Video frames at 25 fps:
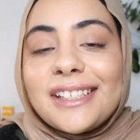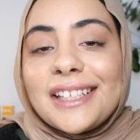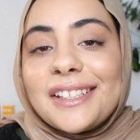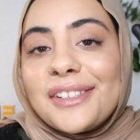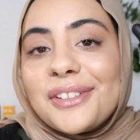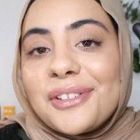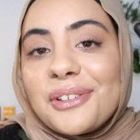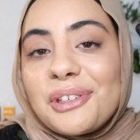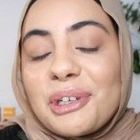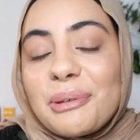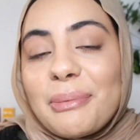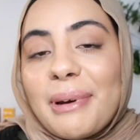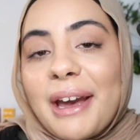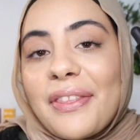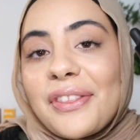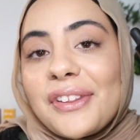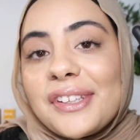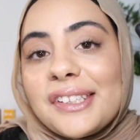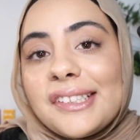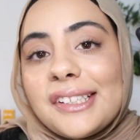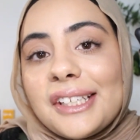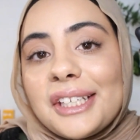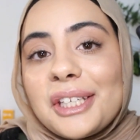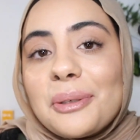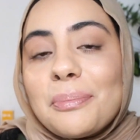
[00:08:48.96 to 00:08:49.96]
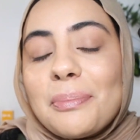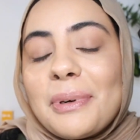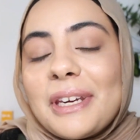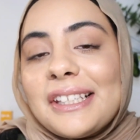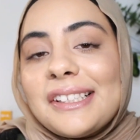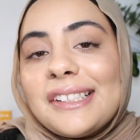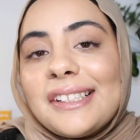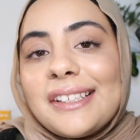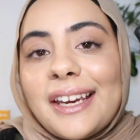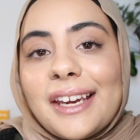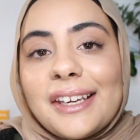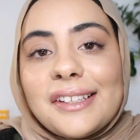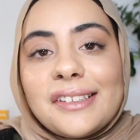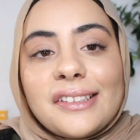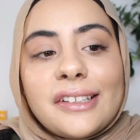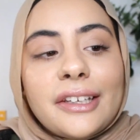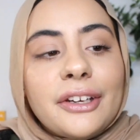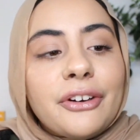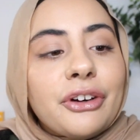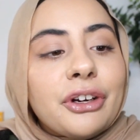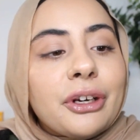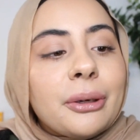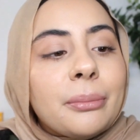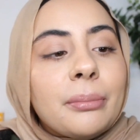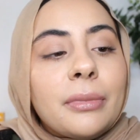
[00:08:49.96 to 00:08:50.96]
let's talk about the Zinc PCA
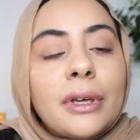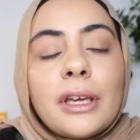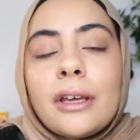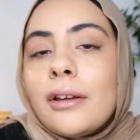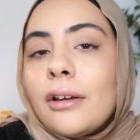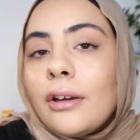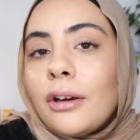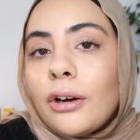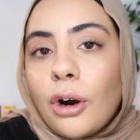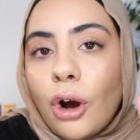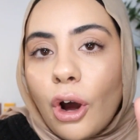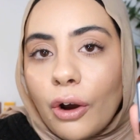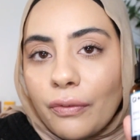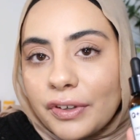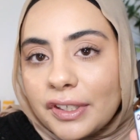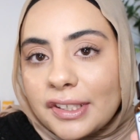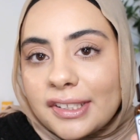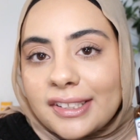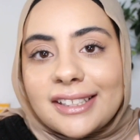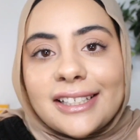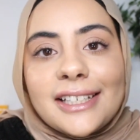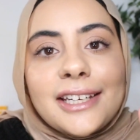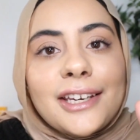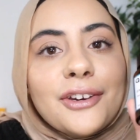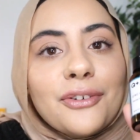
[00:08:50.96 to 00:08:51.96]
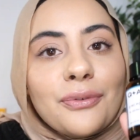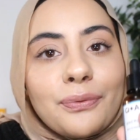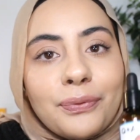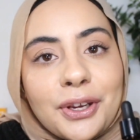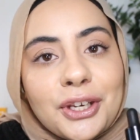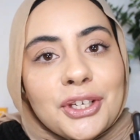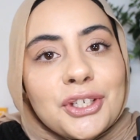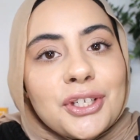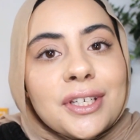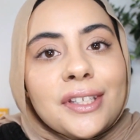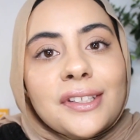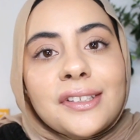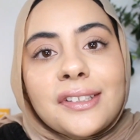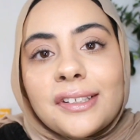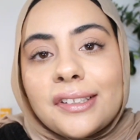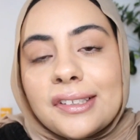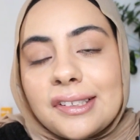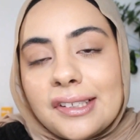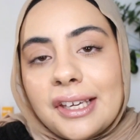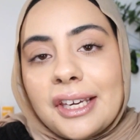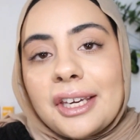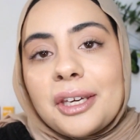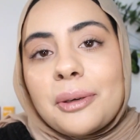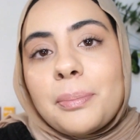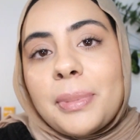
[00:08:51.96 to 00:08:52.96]
serum. Obviously, it features
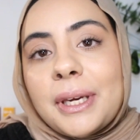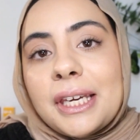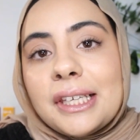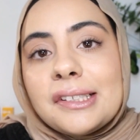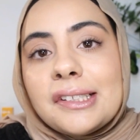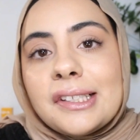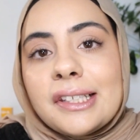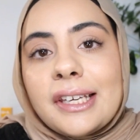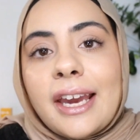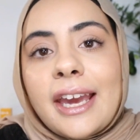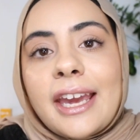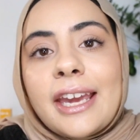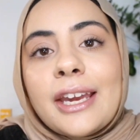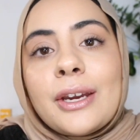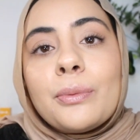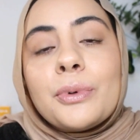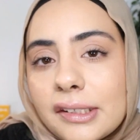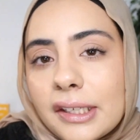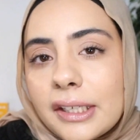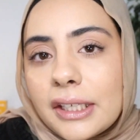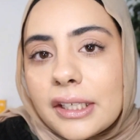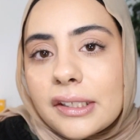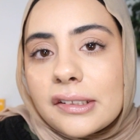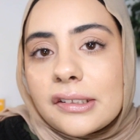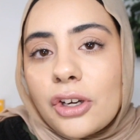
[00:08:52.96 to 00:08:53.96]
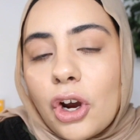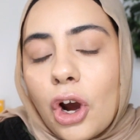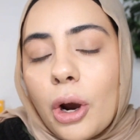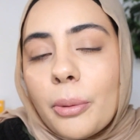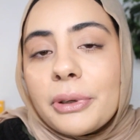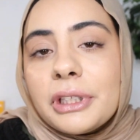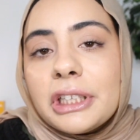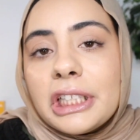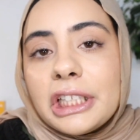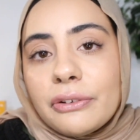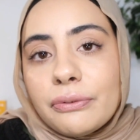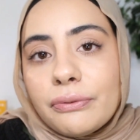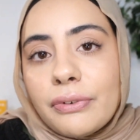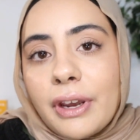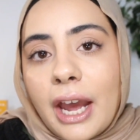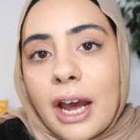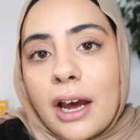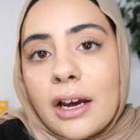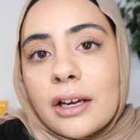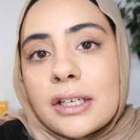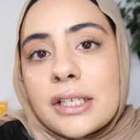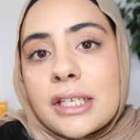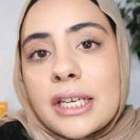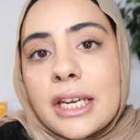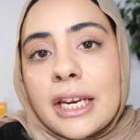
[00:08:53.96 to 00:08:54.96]
zinc PCA. Zinc is commonly
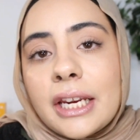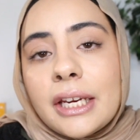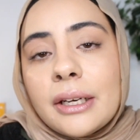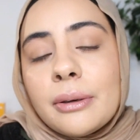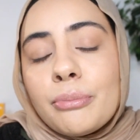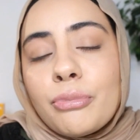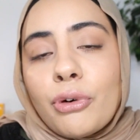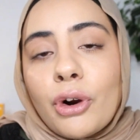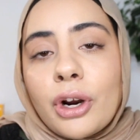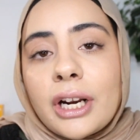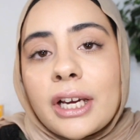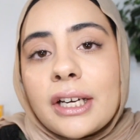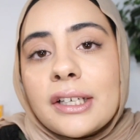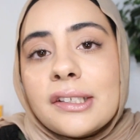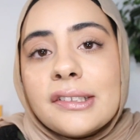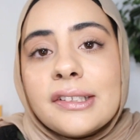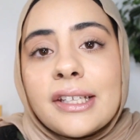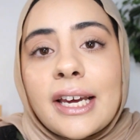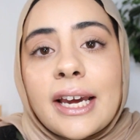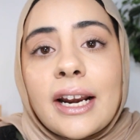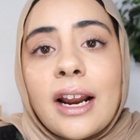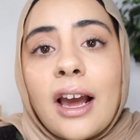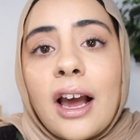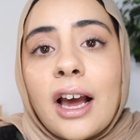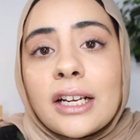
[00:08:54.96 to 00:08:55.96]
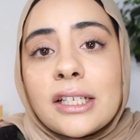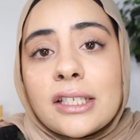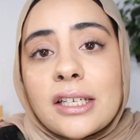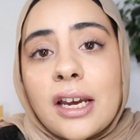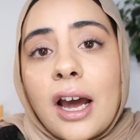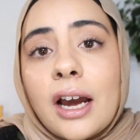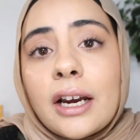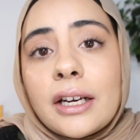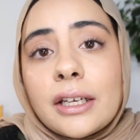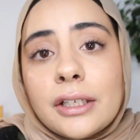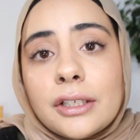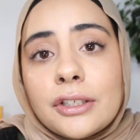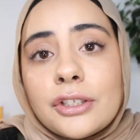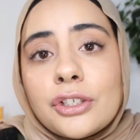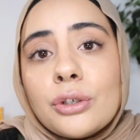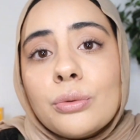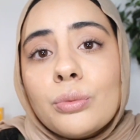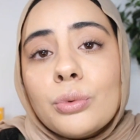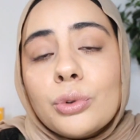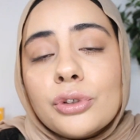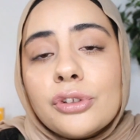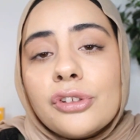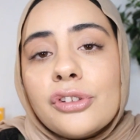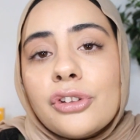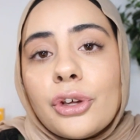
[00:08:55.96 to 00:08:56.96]
found in products that are targeted
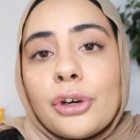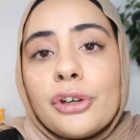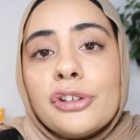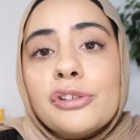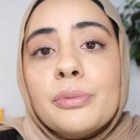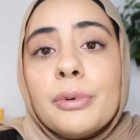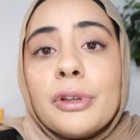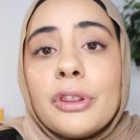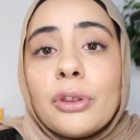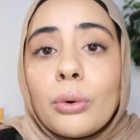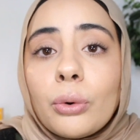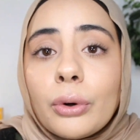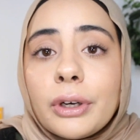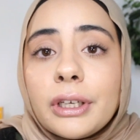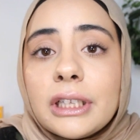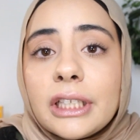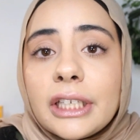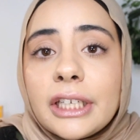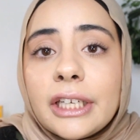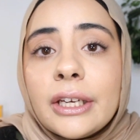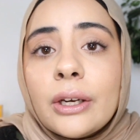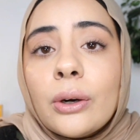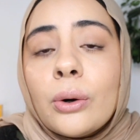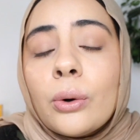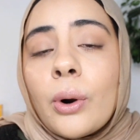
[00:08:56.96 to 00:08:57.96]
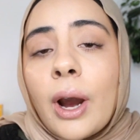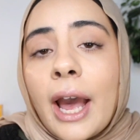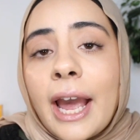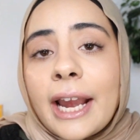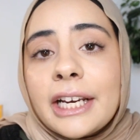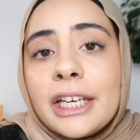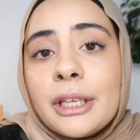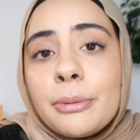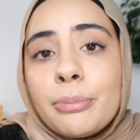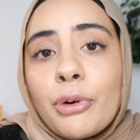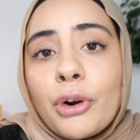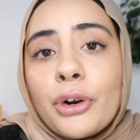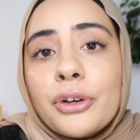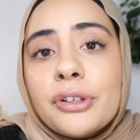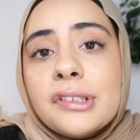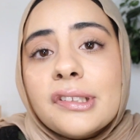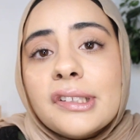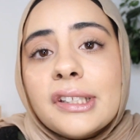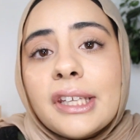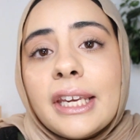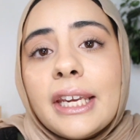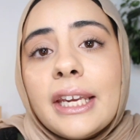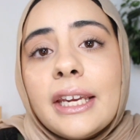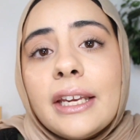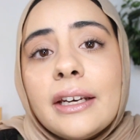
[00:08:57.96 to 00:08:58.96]
towards those with oily or acne prone
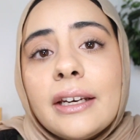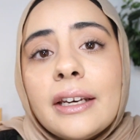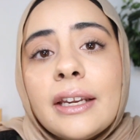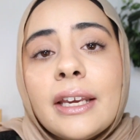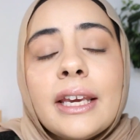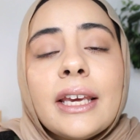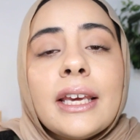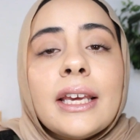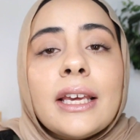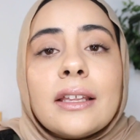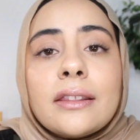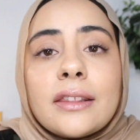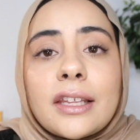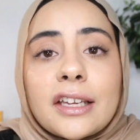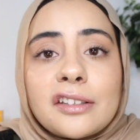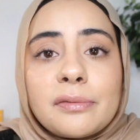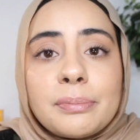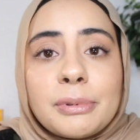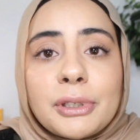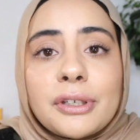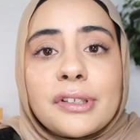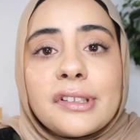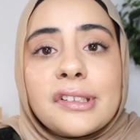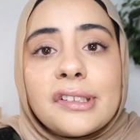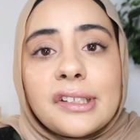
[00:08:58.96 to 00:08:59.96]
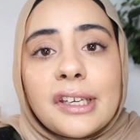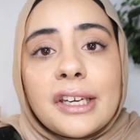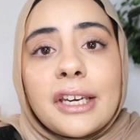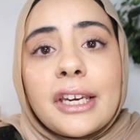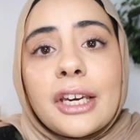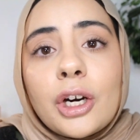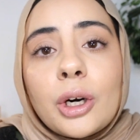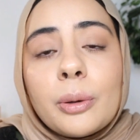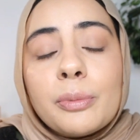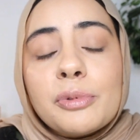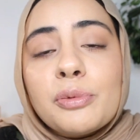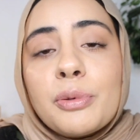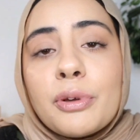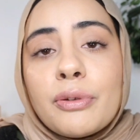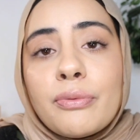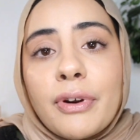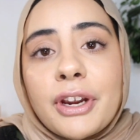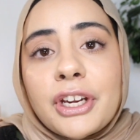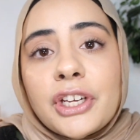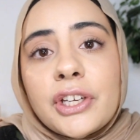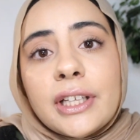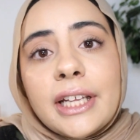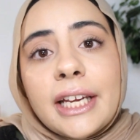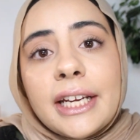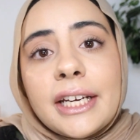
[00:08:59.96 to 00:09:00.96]
skin. That's because zinc helps with
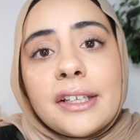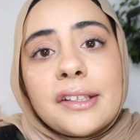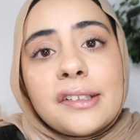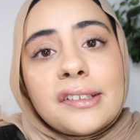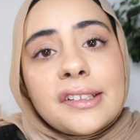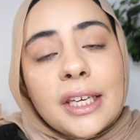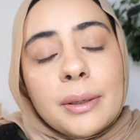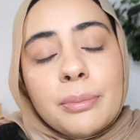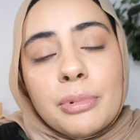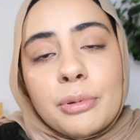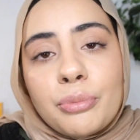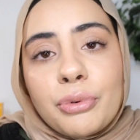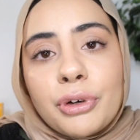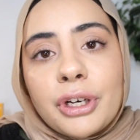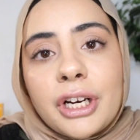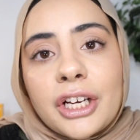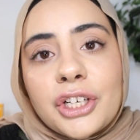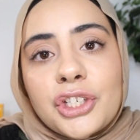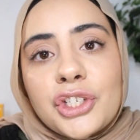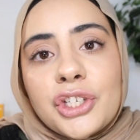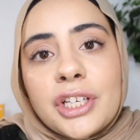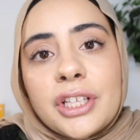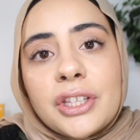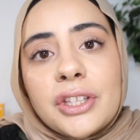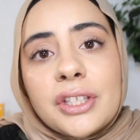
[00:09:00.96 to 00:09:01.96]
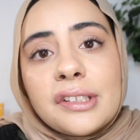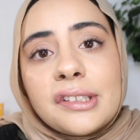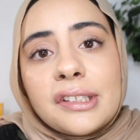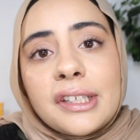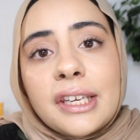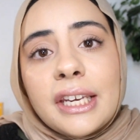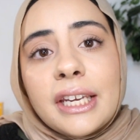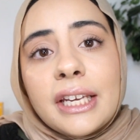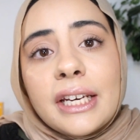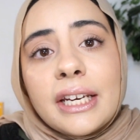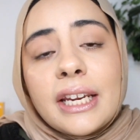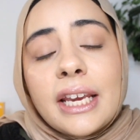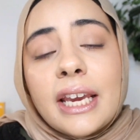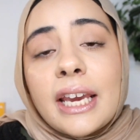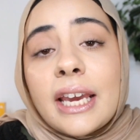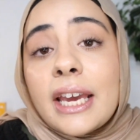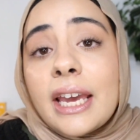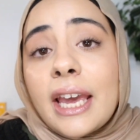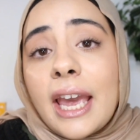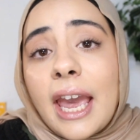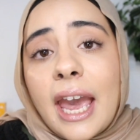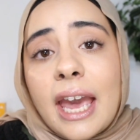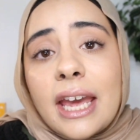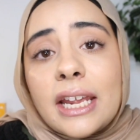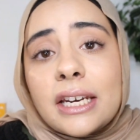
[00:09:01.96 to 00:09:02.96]
regulating sebum production in the skin,
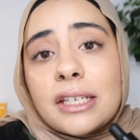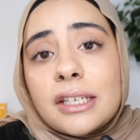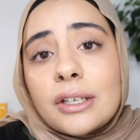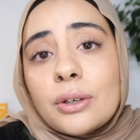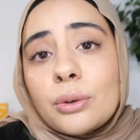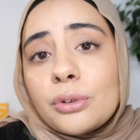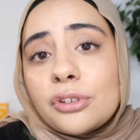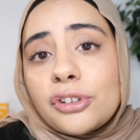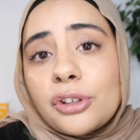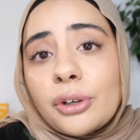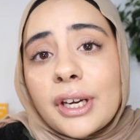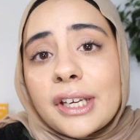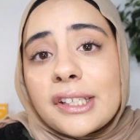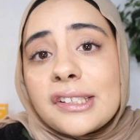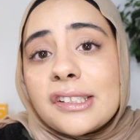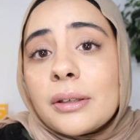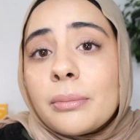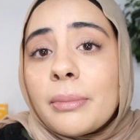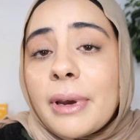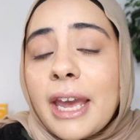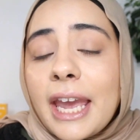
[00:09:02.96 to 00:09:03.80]
and it also has some